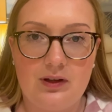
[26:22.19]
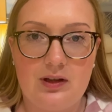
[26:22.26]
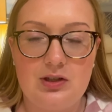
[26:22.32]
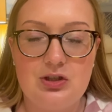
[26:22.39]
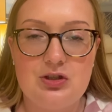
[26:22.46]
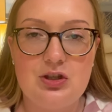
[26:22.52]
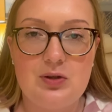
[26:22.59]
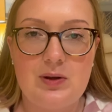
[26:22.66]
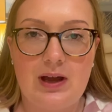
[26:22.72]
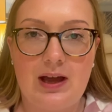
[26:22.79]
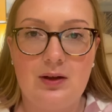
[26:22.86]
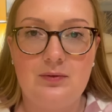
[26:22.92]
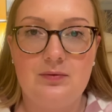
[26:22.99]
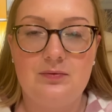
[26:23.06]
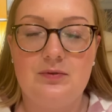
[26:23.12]
You do
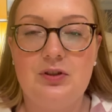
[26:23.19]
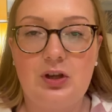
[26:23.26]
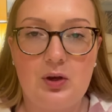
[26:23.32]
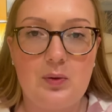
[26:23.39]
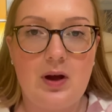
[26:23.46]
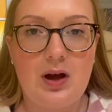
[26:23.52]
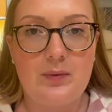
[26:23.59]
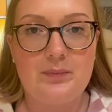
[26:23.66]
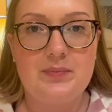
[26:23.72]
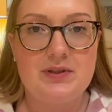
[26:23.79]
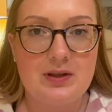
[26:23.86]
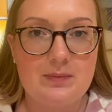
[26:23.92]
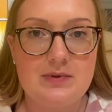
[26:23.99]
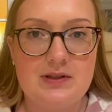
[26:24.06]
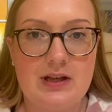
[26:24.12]
have to go up
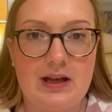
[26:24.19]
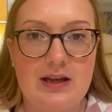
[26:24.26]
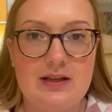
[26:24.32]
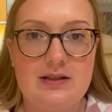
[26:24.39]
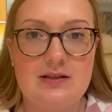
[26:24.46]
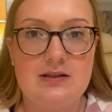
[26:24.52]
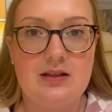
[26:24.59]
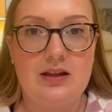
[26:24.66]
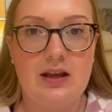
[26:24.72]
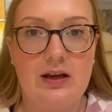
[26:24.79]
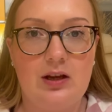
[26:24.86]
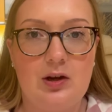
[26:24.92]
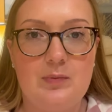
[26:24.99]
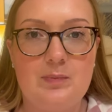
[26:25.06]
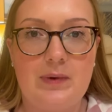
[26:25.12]
some stairs to then
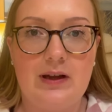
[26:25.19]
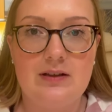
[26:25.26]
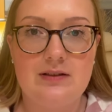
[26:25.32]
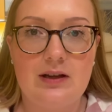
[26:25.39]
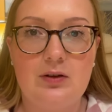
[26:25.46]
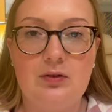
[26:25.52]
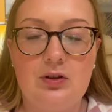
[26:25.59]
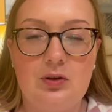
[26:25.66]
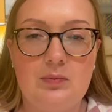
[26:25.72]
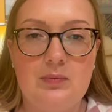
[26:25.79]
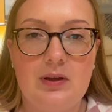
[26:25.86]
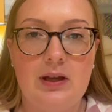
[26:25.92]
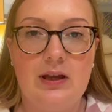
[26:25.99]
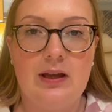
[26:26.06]
come back down them.